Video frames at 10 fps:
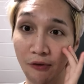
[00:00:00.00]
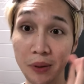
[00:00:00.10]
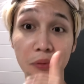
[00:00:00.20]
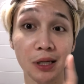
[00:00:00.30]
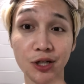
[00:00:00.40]
and for
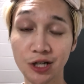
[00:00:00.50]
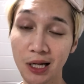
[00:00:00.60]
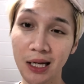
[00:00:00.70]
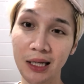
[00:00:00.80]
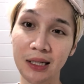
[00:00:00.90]
people like
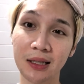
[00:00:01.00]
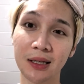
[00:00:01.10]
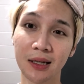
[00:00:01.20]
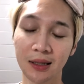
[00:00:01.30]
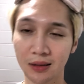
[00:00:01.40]

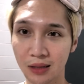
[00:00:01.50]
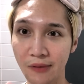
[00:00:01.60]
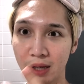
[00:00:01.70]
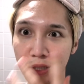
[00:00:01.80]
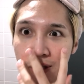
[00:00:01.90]
Shane
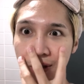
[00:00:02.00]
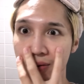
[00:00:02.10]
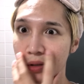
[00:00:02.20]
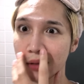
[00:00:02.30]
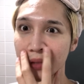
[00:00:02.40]
that
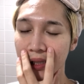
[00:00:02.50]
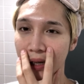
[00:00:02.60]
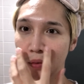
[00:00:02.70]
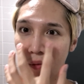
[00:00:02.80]
extremely like